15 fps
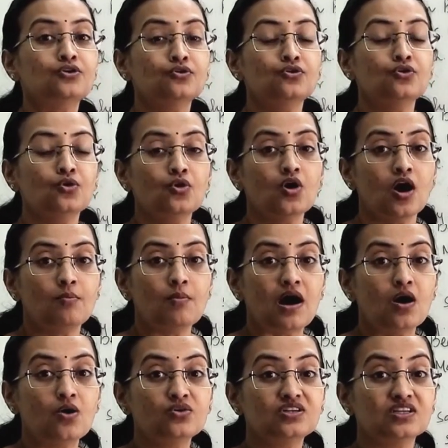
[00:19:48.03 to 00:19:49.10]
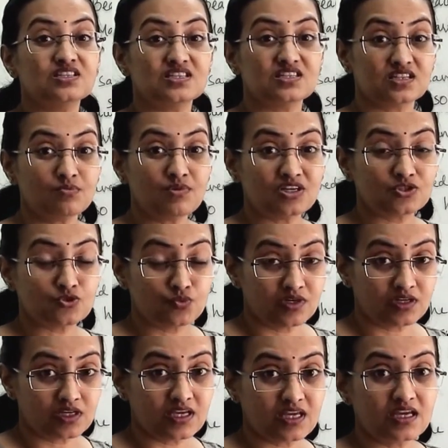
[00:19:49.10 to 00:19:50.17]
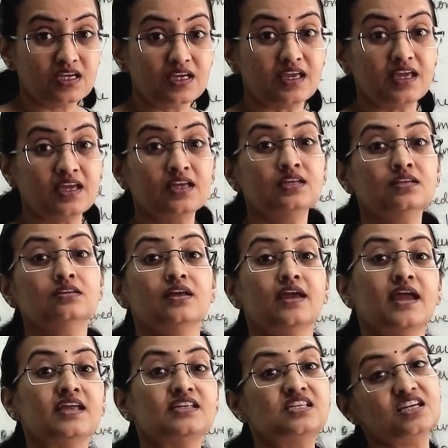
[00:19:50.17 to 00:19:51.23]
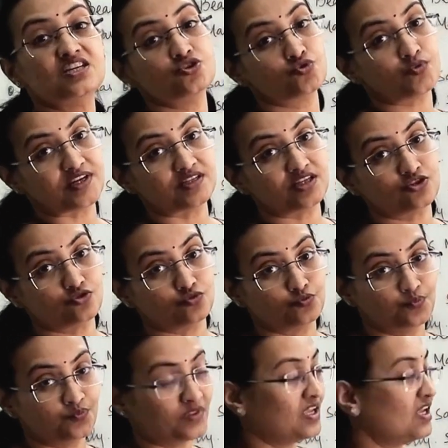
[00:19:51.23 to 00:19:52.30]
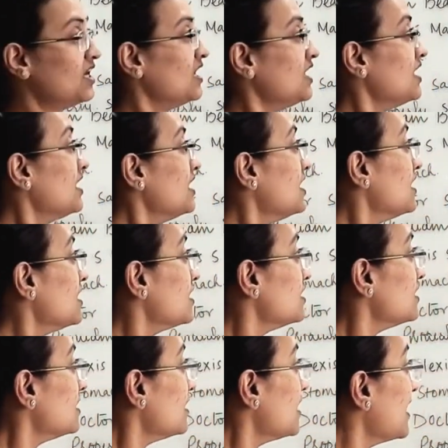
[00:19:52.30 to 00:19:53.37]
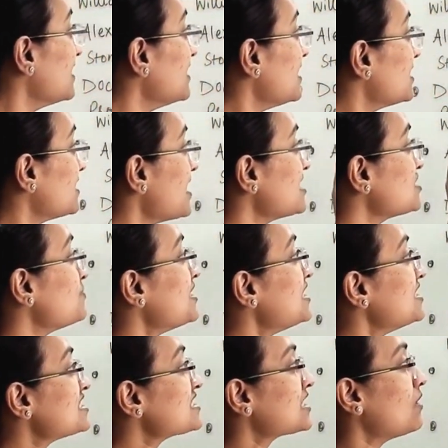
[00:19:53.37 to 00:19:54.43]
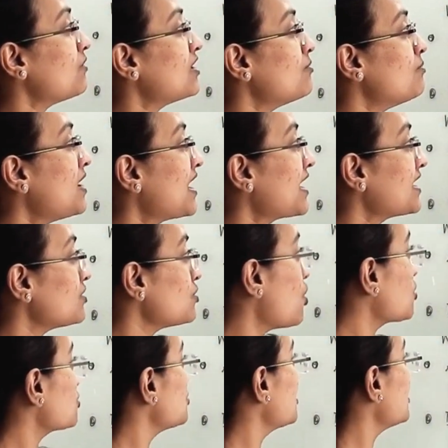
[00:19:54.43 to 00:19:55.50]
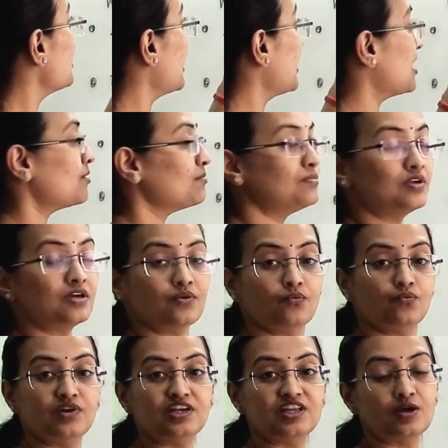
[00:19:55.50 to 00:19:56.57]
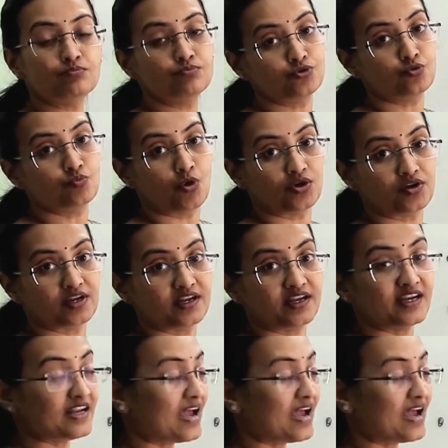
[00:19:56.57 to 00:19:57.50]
to know about stomach's working in 1822, and it has been discovered by a doctor named William Beaumont. It